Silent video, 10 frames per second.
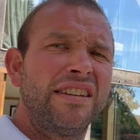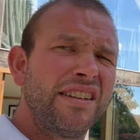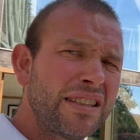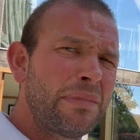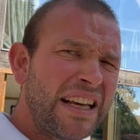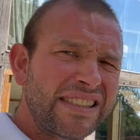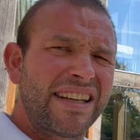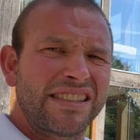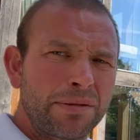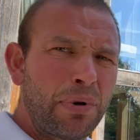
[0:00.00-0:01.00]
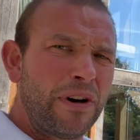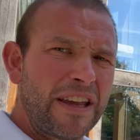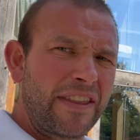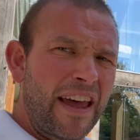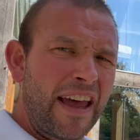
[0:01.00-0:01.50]
Does it make sense to put
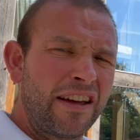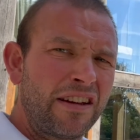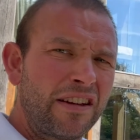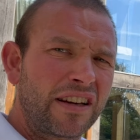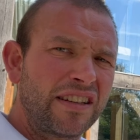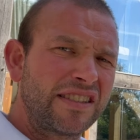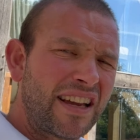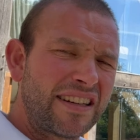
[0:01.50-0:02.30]
it there,